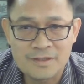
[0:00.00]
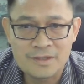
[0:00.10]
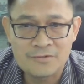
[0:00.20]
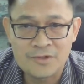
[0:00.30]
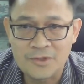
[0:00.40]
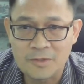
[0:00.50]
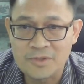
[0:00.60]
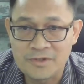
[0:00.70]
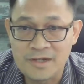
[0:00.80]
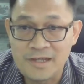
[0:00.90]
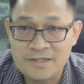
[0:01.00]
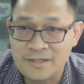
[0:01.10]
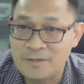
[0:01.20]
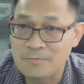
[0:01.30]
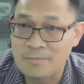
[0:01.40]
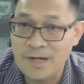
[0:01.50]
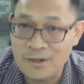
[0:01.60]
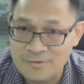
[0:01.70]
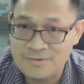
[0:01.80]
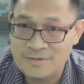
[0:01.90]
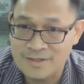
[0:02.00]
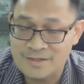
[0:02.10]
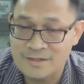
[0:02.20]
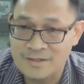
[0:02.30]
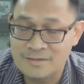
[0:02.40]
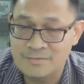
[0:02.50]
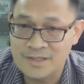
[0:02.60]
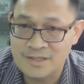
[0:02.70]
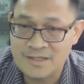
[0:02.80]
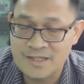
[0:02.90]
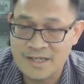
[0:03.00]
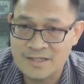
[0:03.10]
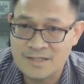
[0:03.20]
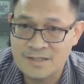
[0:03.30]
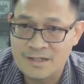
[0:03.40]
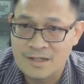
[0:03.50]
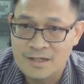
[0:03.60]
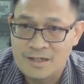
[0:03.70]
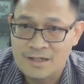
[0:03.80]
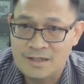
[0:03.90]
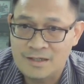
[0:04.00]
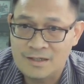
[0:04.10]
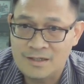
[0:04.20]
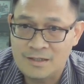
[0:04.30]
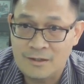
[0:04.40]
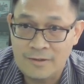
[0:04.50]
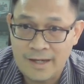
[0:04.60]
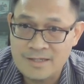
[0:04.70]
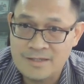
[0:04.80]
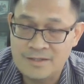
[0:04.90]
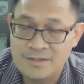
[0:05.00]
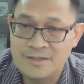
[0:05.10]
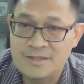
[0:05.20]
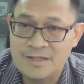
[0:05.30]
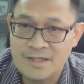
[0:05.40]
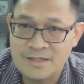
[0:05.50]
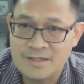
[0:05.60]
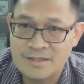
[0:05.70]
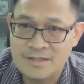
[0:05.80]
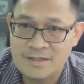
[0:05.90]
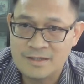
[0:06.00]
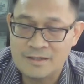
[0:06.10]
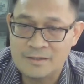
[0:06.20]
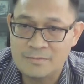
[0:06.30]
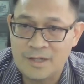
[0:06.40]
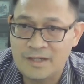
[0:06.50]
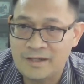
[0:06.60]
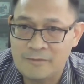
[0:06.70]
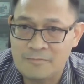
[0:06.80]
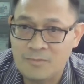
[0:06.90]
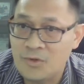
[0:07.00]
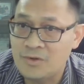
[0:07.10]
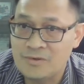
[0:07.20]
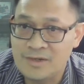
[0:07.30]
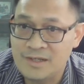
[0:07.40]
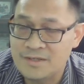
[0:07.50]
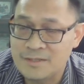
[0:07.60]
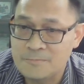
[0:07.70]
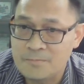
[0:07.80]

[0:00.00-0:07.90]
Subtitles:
It will not be released in the mouth, the bitter taste or astringent taste, but more released